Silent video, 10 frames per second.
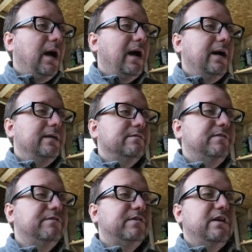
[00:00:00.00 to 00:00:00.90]
And
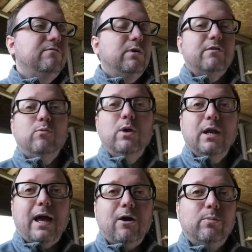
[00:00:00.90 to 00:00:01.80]
15th we have
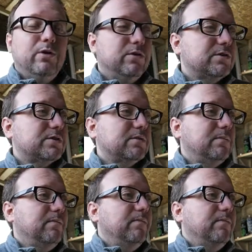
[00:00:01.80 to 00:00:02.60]
Will Albanos